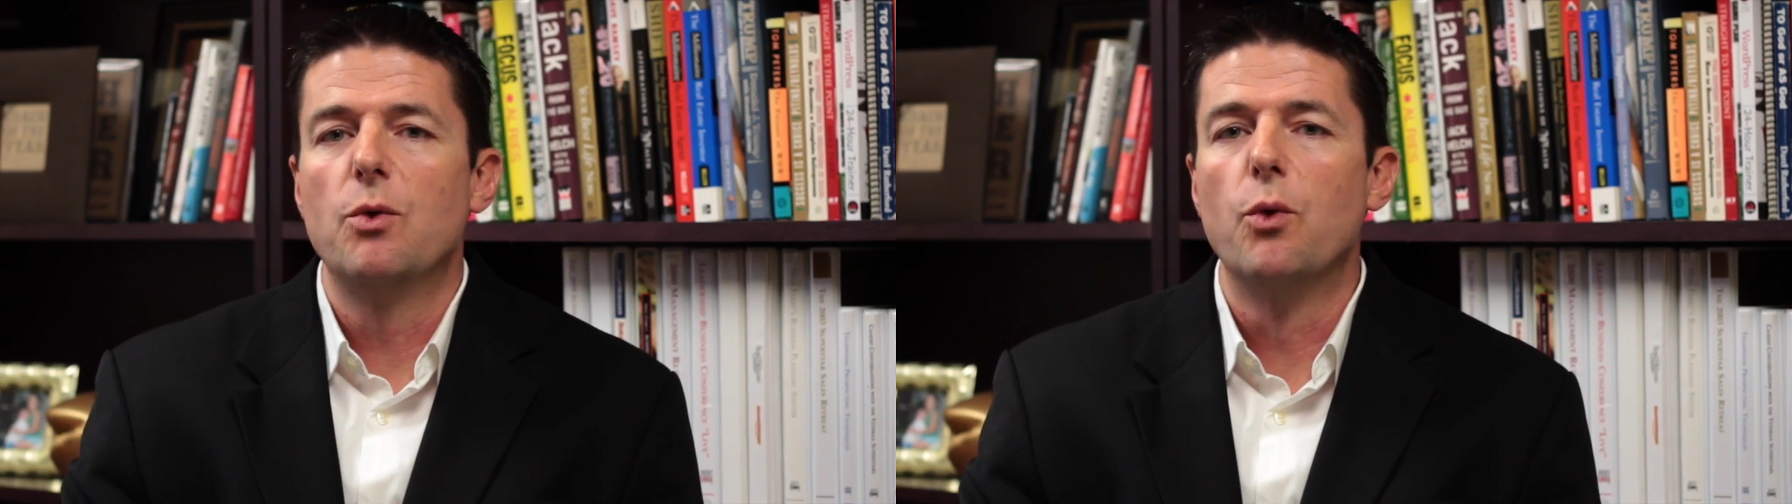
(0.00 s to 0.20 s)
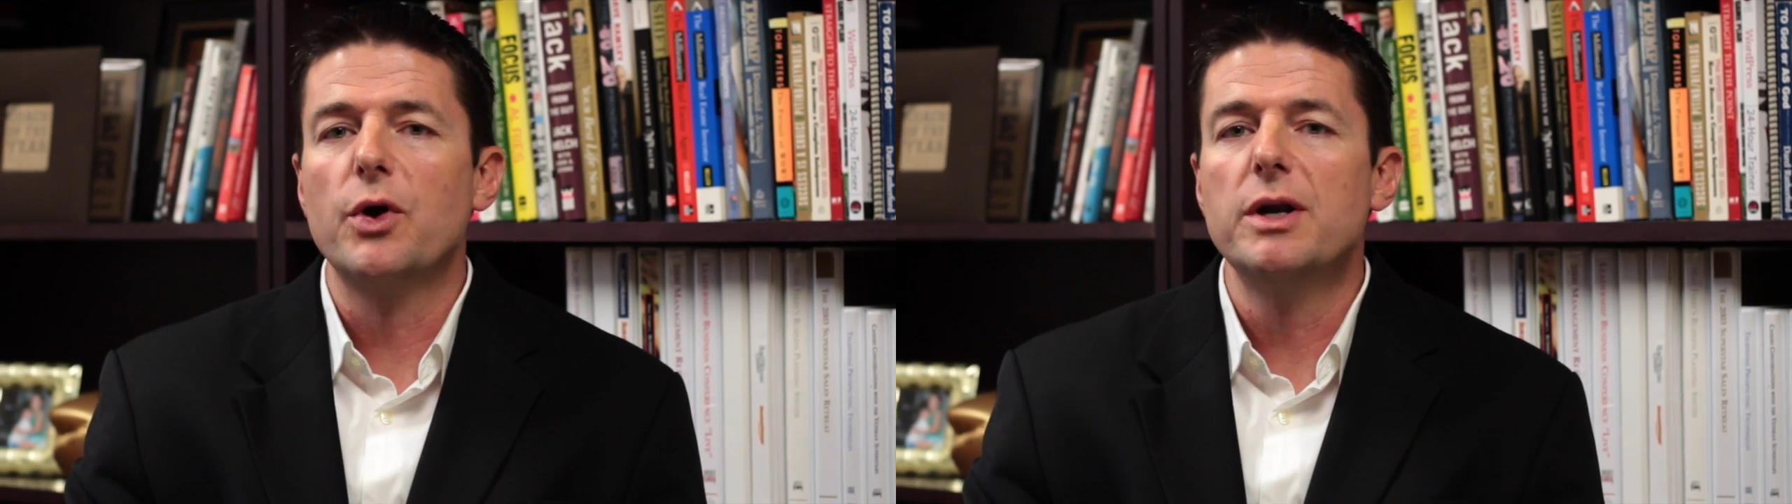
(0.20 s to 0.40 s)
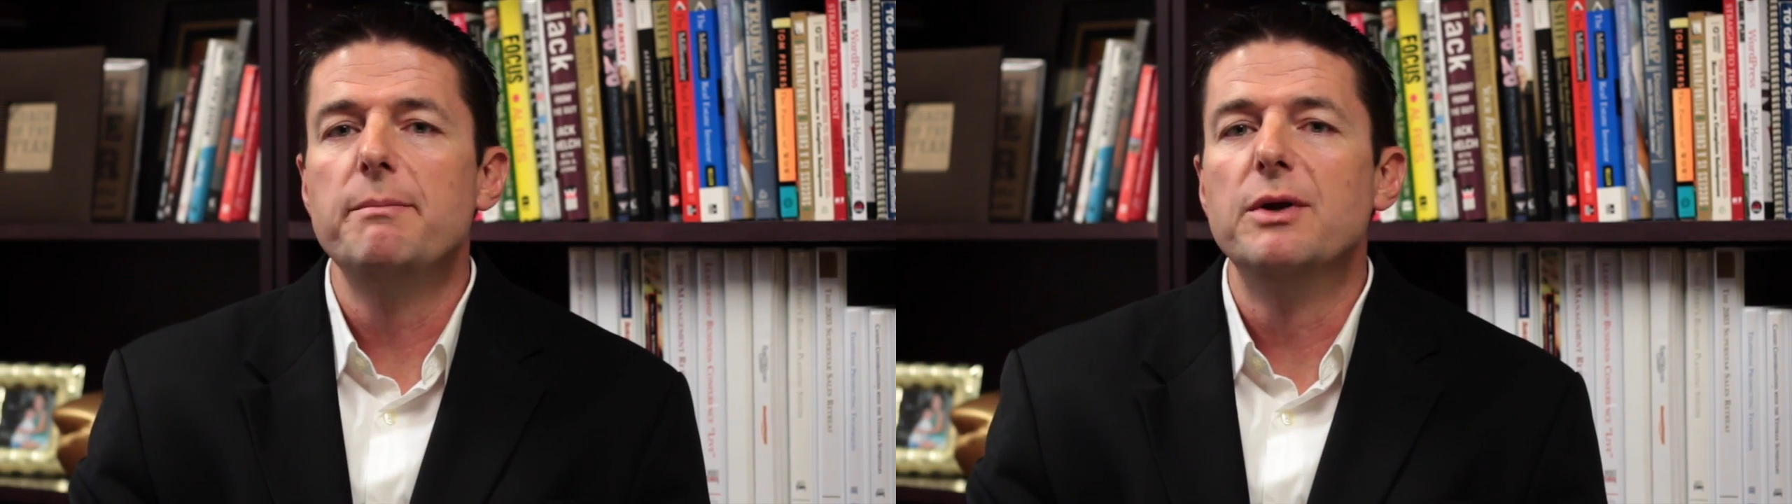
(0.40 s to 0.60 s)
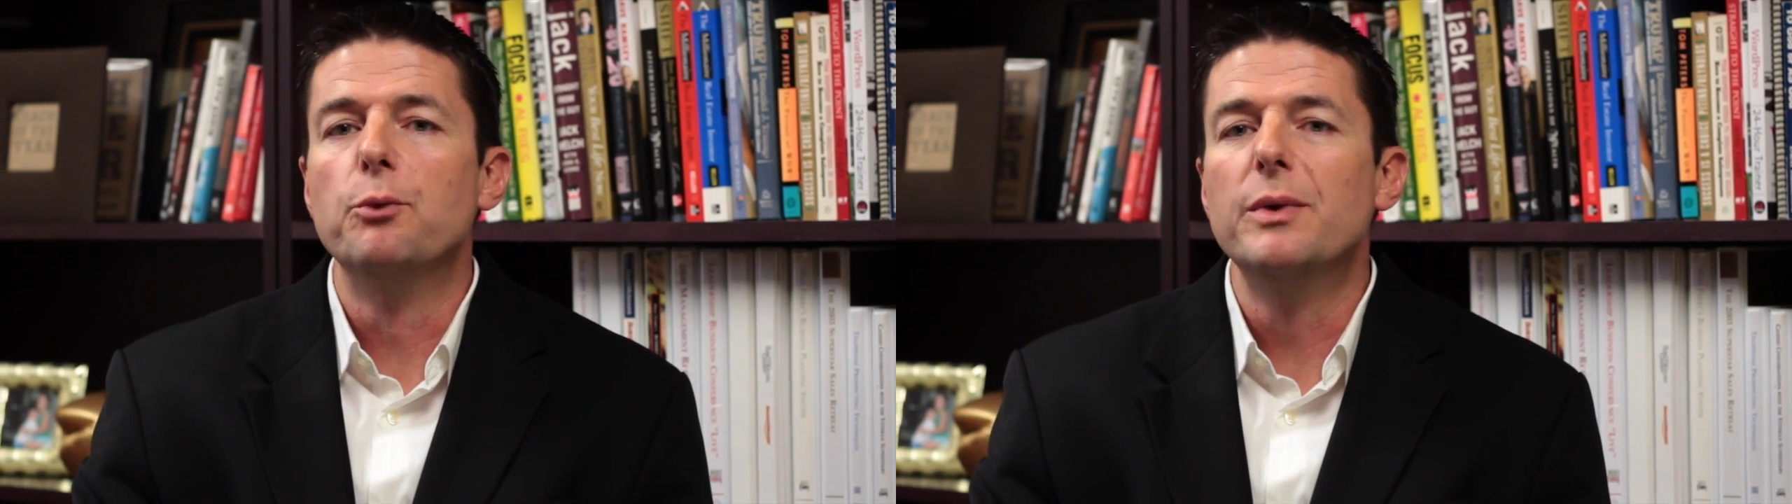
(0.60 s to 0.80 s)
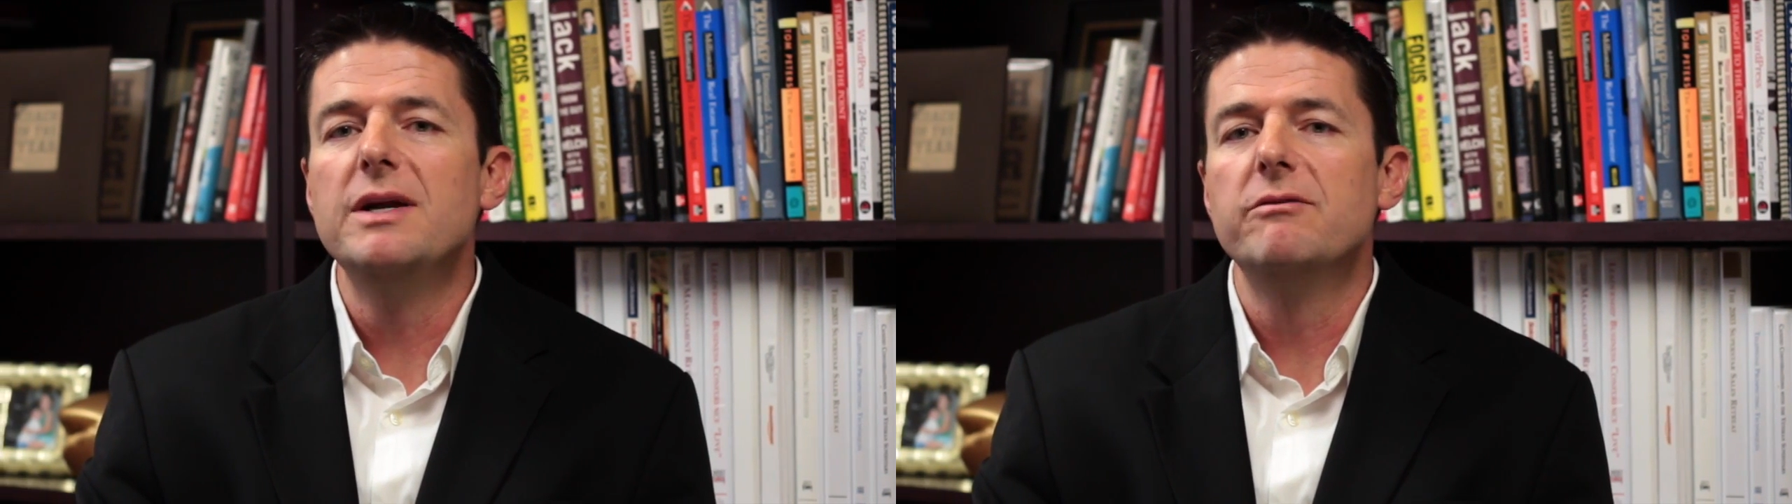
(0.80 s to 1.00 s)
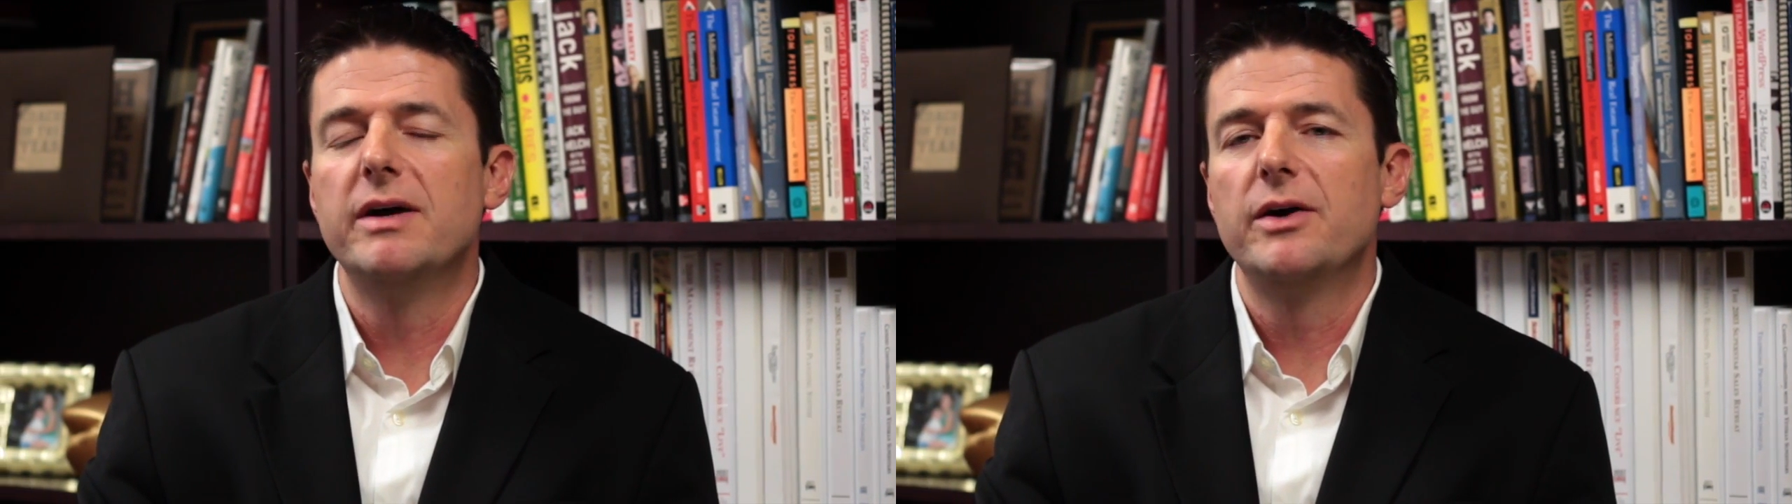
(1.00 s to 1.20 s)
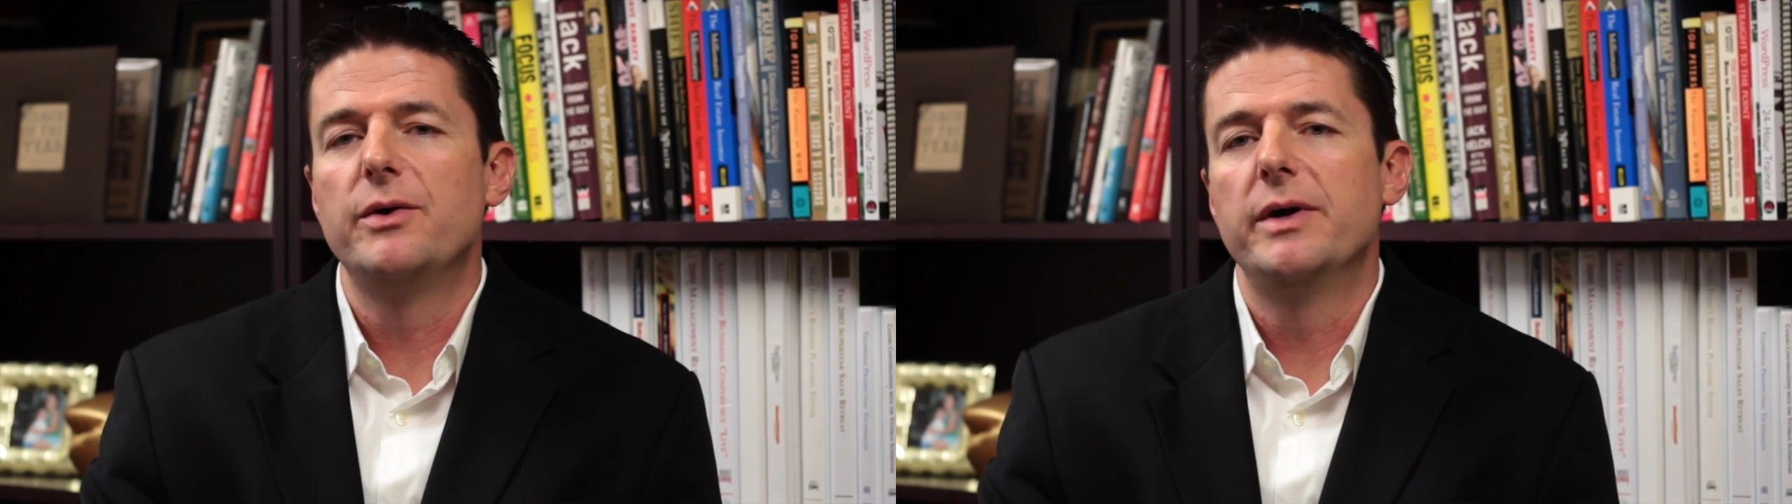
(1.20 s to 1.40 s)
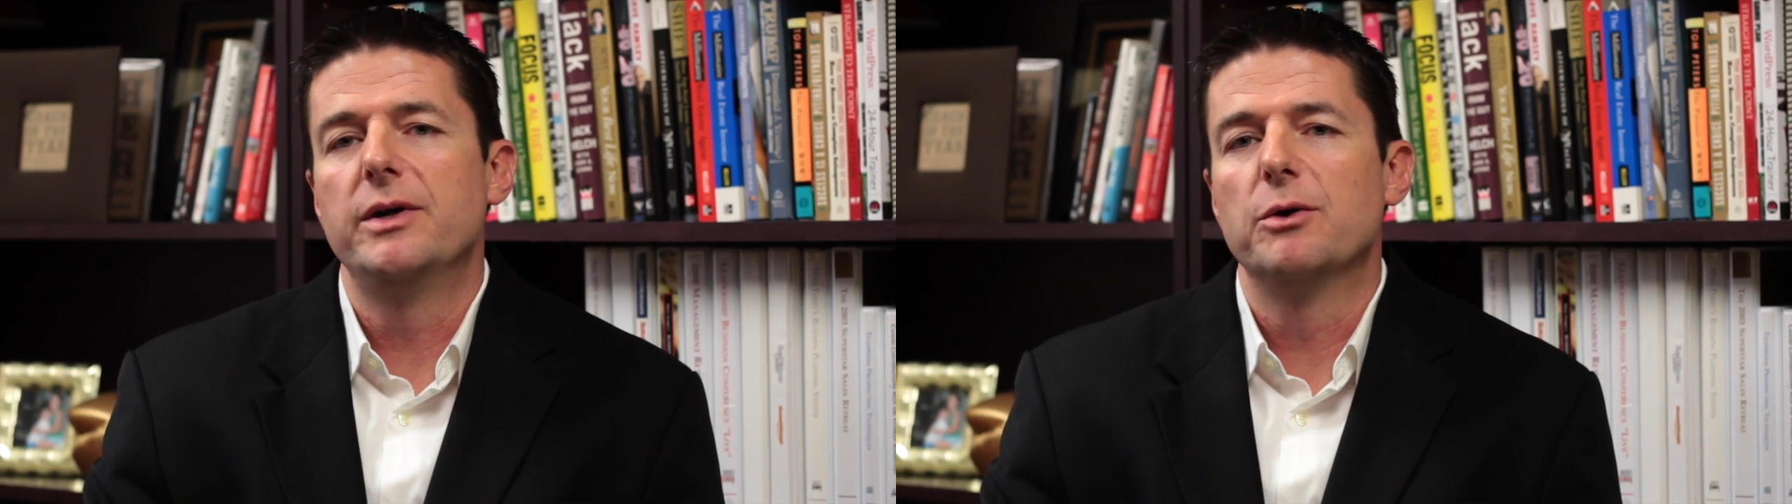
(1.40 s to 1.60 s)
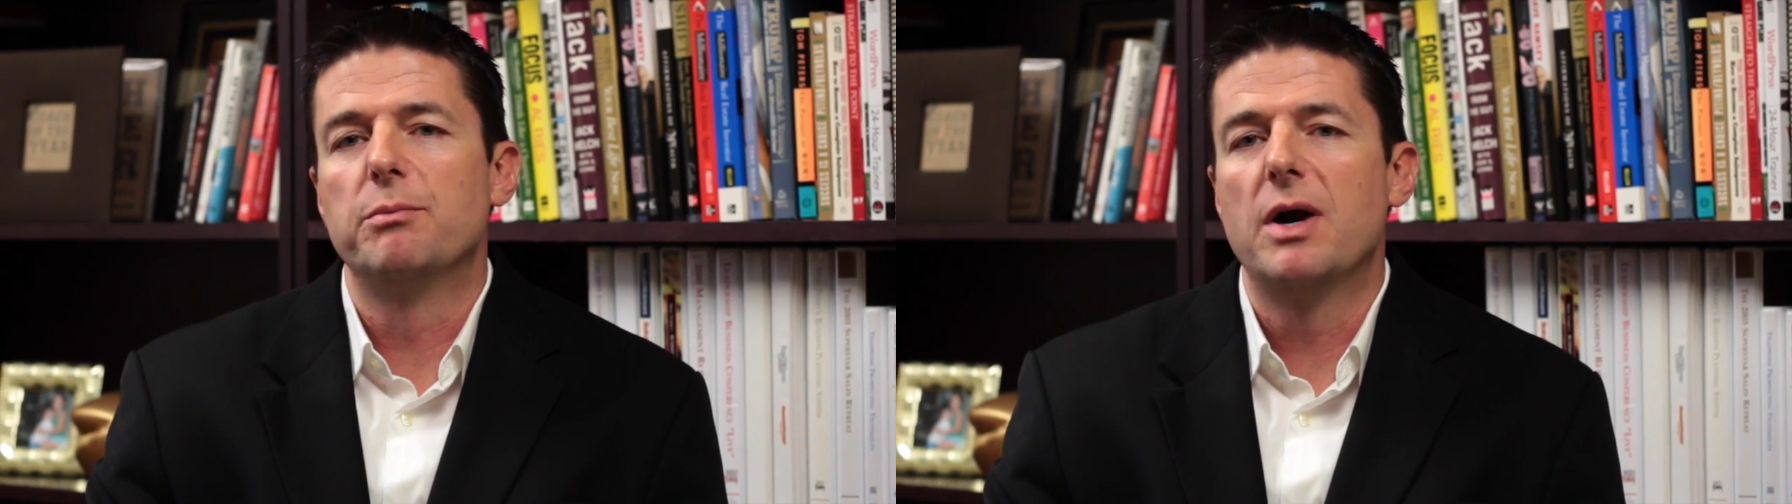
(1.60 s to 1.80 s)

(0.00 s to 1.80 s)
we're going to be reevaluating your